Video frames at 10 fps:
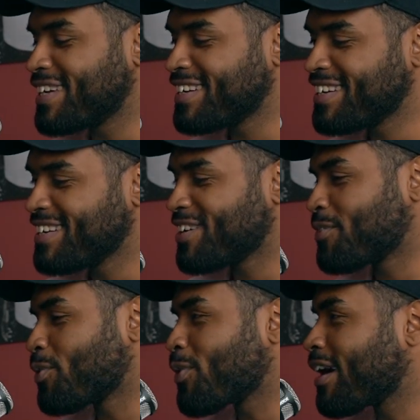You know what I'm
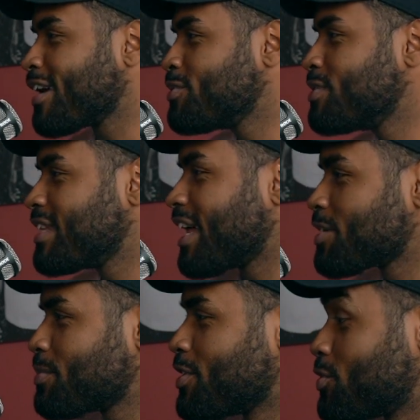saying? Yeah. What do I got to do to
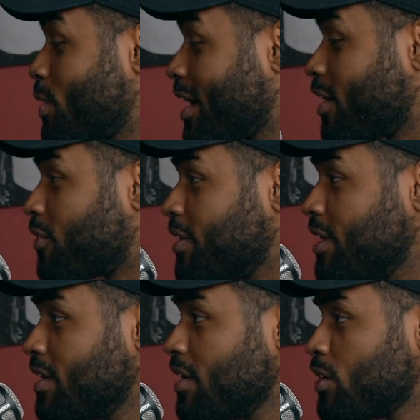get that experience? Do I got to
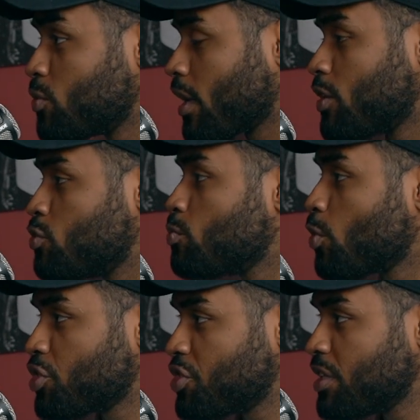read? Do I got to
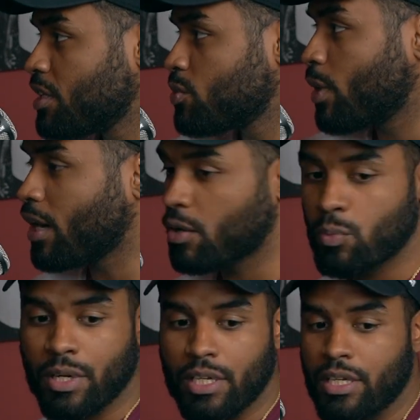do more shit? Do
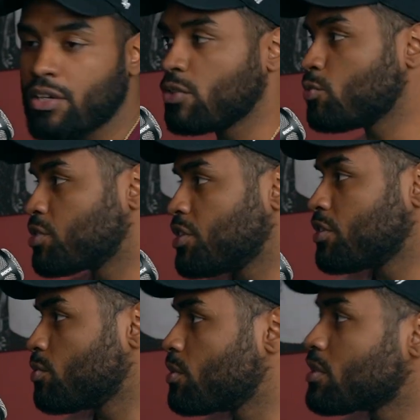I got to win here,
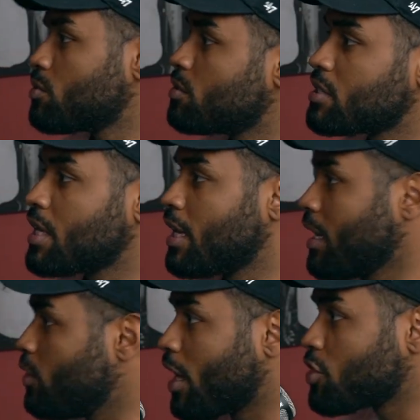lose here, do this, do this?
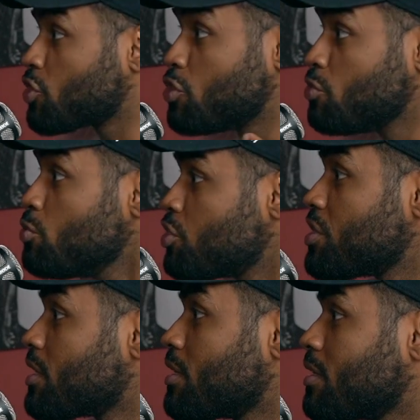Exactly. You got to just
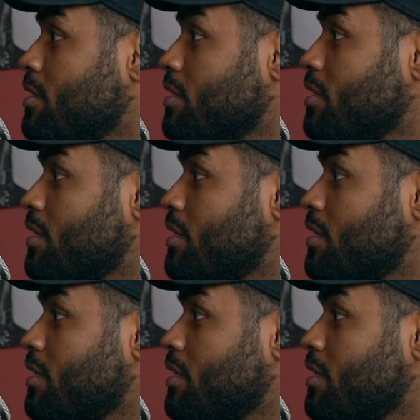do shit.